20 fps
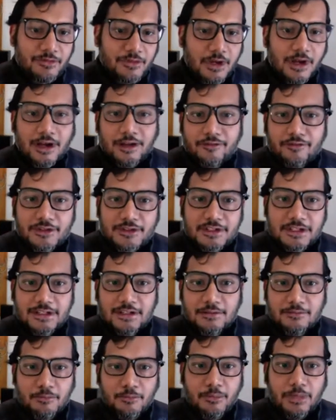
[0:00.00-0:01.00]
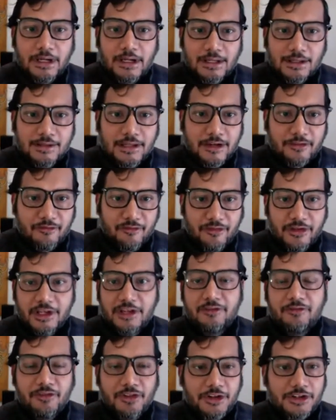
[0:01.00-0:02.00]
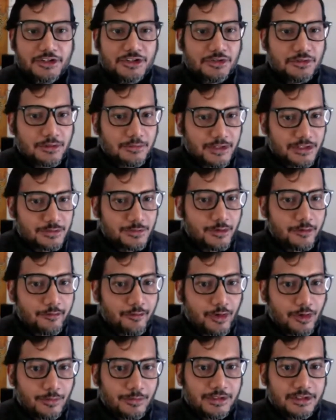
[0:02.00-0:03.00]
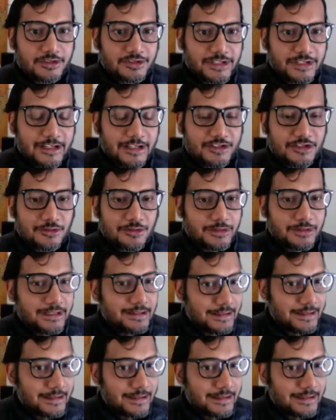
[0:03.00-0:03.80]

conferencing by their very virtue are much more formal and scheduled, right?